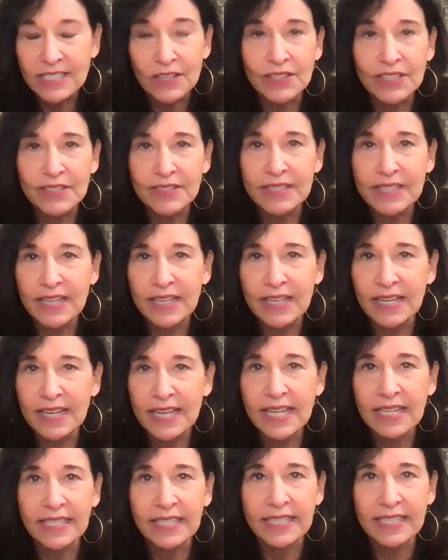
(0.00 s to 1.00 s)
so
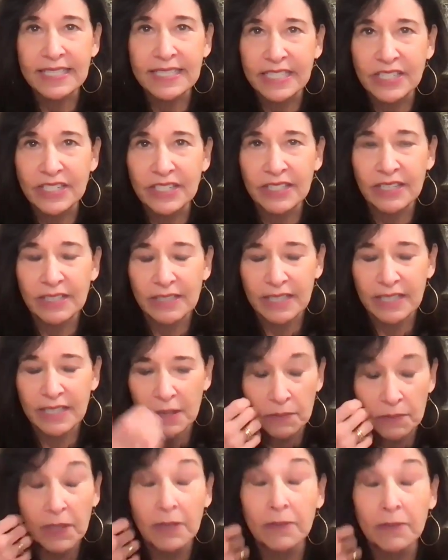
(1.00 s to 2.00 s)
the healing session,
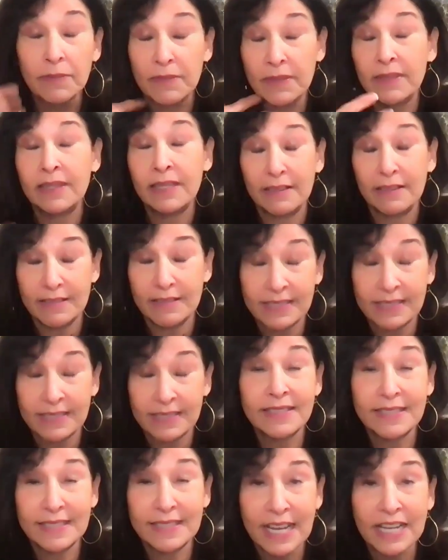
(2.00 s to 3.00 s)
the
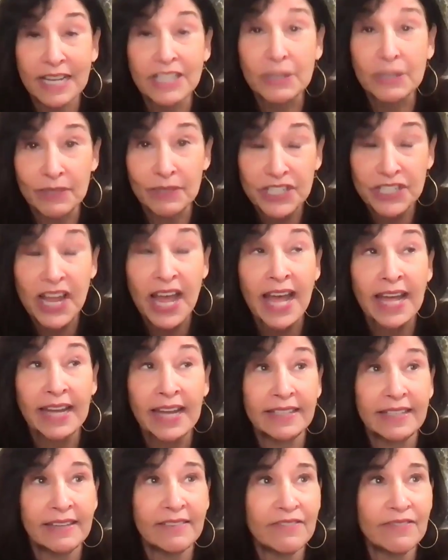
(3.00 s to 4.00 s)
session with
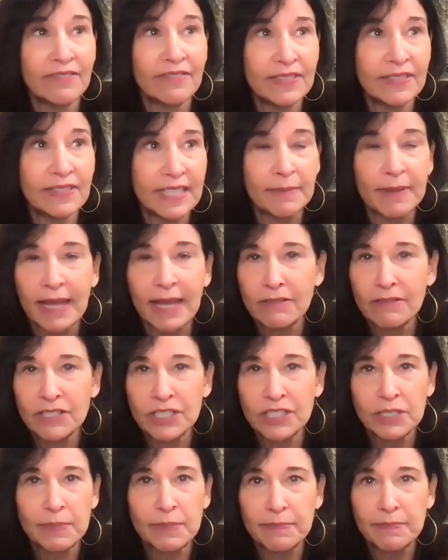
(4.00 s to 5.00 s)
Jen seemed like it
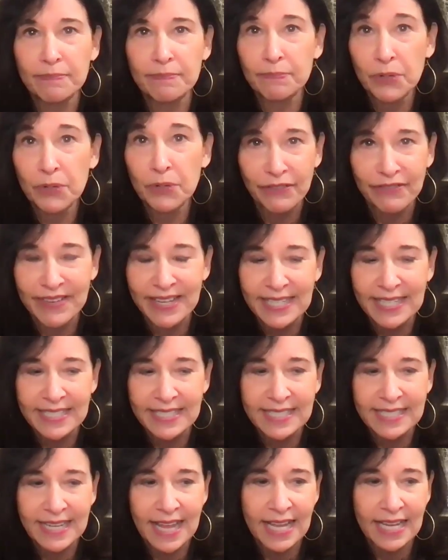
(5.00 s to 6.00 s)
would just be
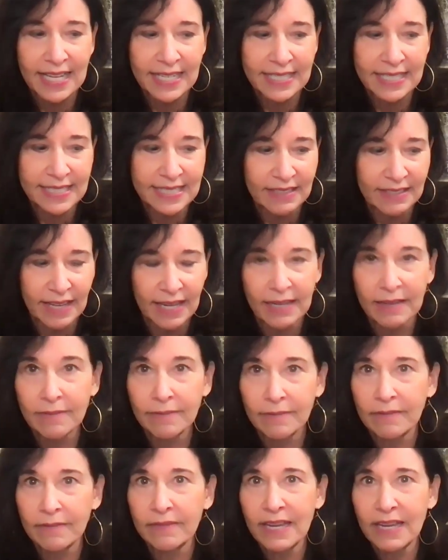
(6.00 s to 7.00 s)
perfect. And sounded like,
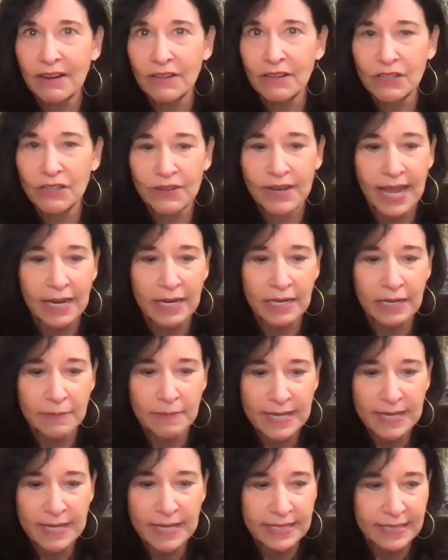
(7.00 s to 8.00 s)
Karen, you'd had
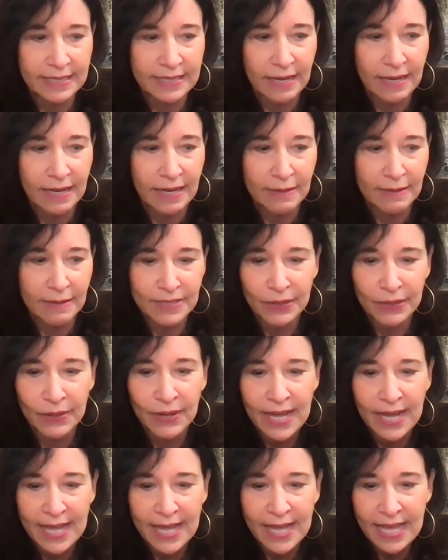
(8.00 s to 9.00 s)
an amazing time.
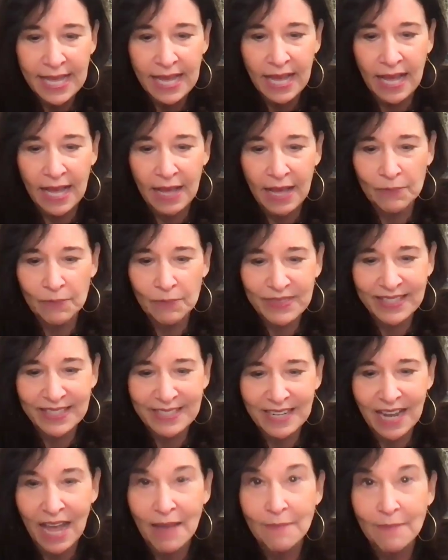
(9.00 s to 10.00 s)
So
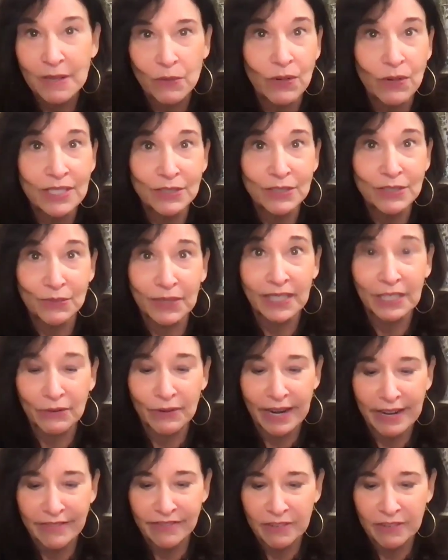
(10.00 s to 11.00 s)
the timing was
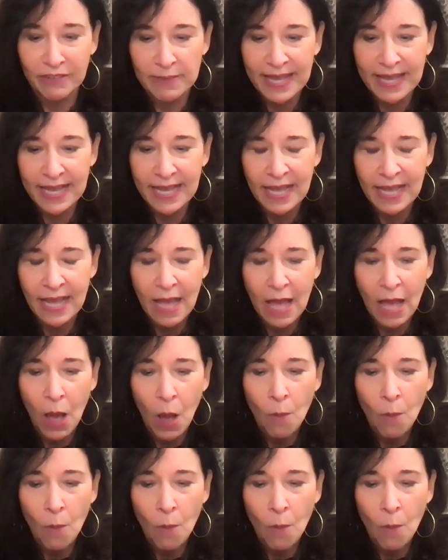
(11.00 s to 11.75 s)
really great for me.